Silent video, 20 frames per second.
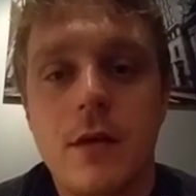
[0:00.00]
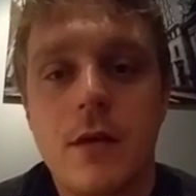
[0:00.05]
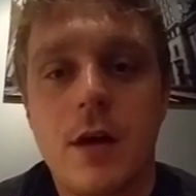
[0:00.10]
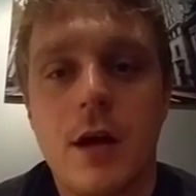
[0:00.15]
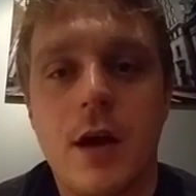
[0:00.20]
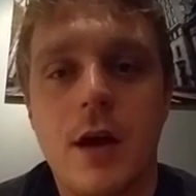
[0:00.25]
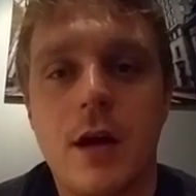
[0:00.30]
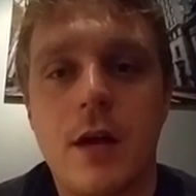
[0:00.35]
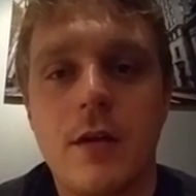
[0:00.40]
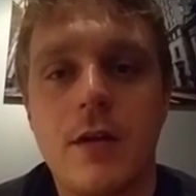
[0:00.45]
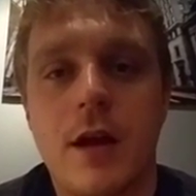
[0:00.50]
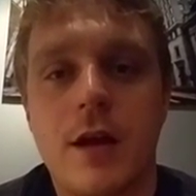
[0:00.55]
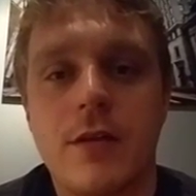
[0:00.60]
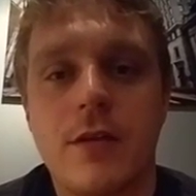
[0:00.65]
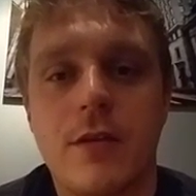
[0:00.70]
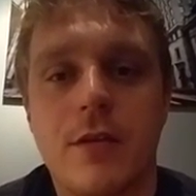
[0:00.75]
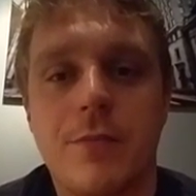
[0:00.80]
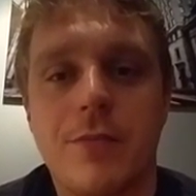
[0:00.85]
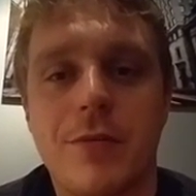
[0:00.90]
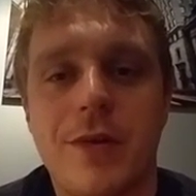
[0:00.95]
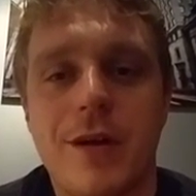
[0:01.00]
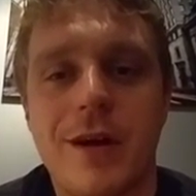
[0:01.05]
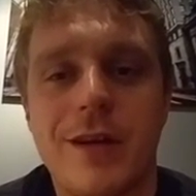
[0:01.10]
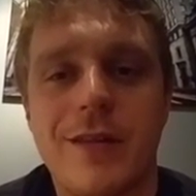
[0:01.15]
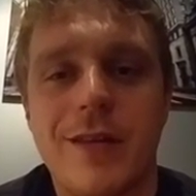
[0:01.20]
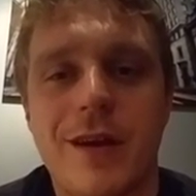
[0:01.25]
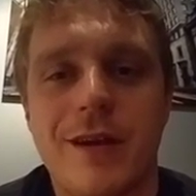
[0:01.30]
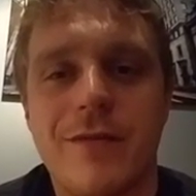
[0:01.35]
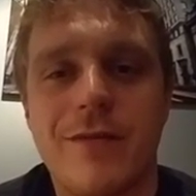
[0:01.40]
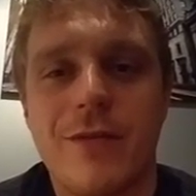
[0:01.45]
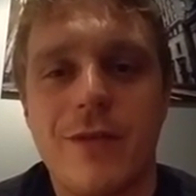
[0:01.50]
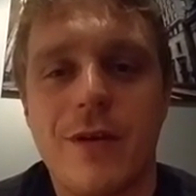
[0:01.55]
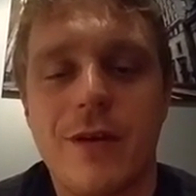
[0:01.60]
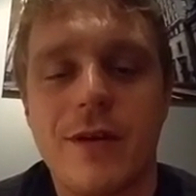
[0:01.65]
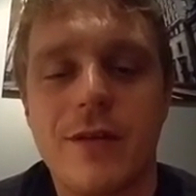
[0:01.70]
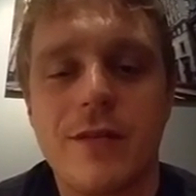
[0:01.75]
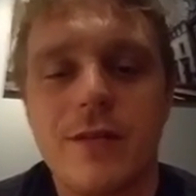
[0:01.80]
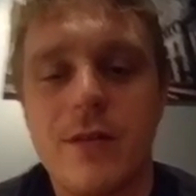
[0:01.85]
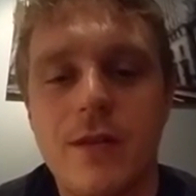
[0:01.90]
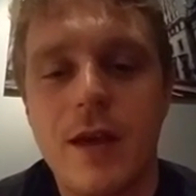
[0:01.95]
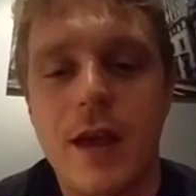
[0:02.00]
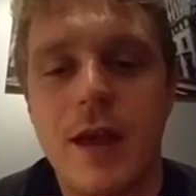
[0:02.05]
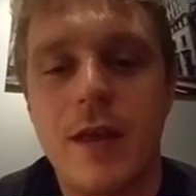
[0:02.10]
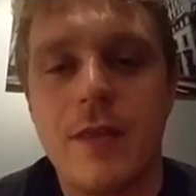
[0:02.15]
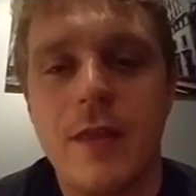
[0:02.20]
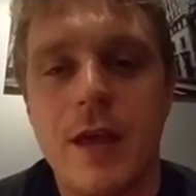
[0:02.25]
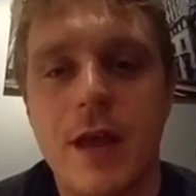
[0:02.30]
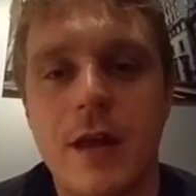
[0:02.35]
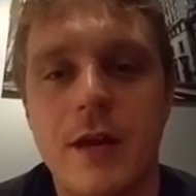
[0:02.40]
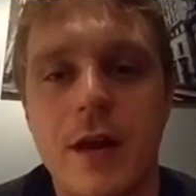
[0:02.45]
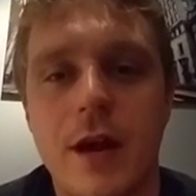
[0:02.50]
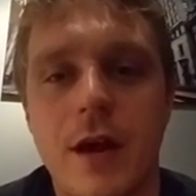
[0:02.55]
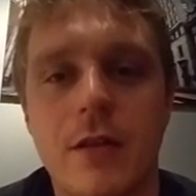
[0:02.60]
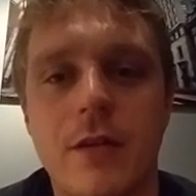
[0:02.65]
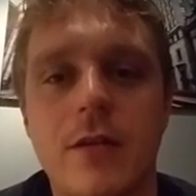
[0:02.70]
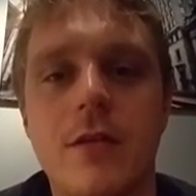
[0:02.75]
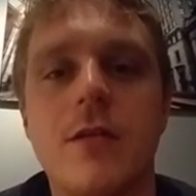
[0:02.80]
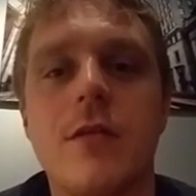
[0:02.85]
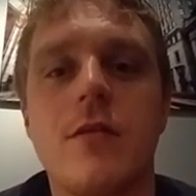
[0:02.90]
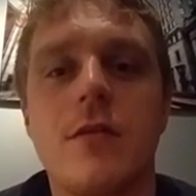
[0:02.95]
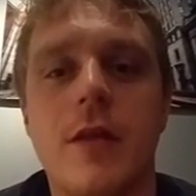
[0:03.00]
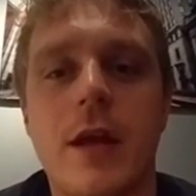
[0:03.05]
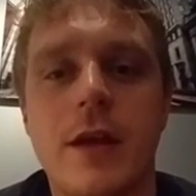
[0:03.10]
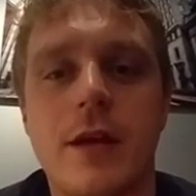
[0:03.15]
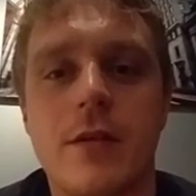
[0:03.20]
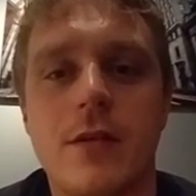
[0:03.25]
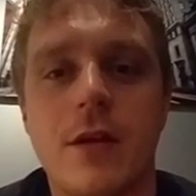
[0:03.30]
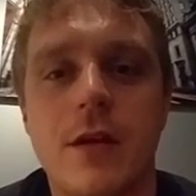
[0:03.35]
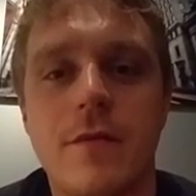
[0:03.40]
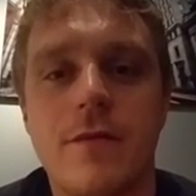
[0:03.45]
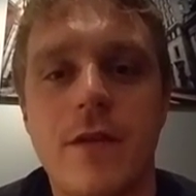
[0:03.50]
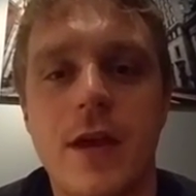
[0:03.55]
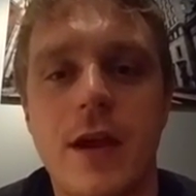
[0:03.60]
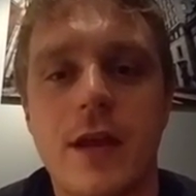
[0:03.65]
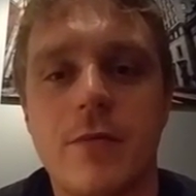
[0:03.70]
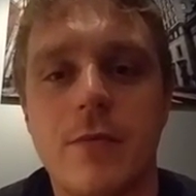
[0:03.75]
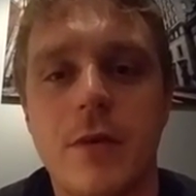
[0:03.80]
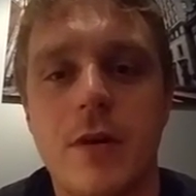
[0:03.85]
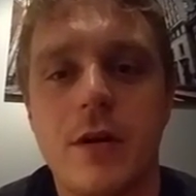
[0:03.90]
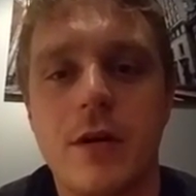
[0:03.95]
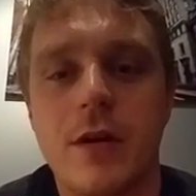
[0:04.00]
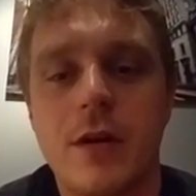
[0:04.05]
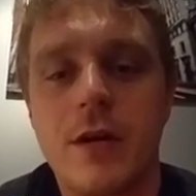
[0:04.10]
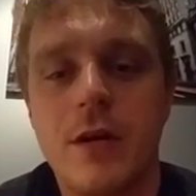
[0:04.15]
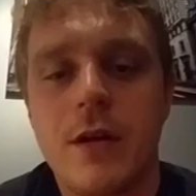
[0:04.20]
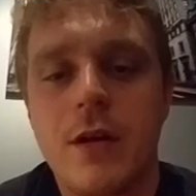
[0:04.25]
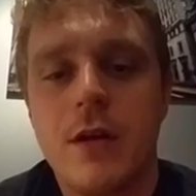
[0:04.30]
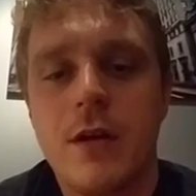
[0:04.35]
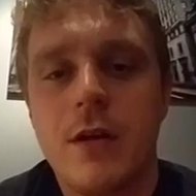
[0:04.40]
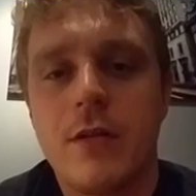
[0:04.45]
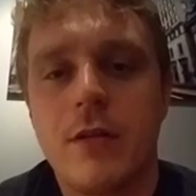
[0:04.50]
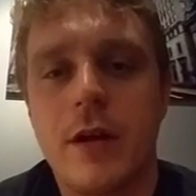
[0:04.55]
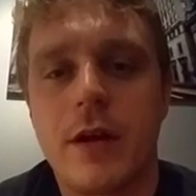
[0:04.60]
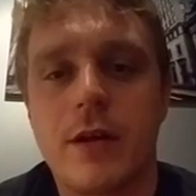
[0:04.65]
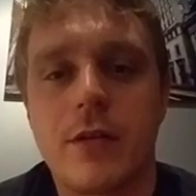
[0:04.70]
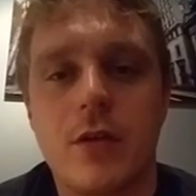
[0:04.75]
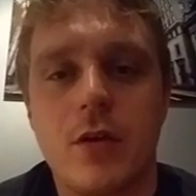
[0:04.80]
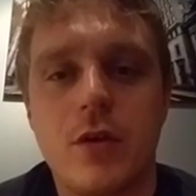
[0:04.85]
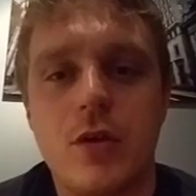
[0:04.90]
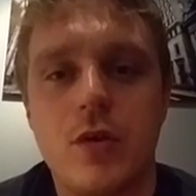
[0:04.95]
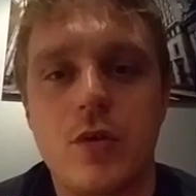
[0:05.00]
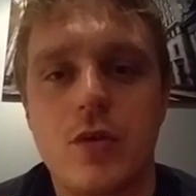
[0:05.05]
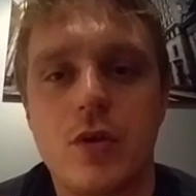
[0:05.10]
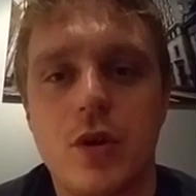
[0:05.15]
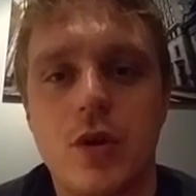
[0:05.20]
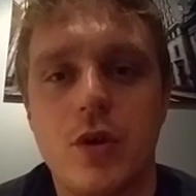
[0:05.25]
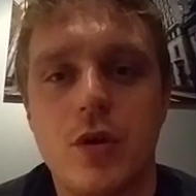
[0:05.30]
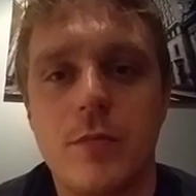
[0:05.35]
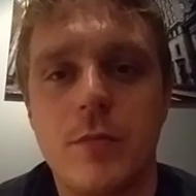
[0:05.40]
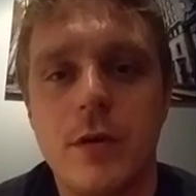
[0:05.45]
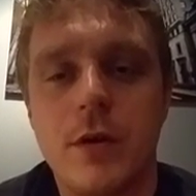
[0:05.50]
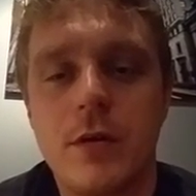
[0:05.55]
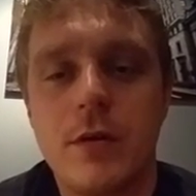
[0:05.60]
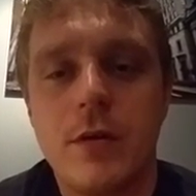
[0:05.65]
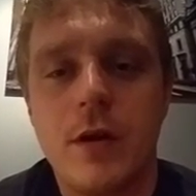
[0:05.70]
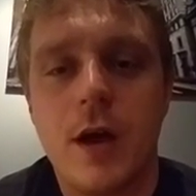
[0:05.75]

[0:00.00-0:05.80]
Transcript: Nice little plug there for us. And then like us on Facebook, like us on YouTube.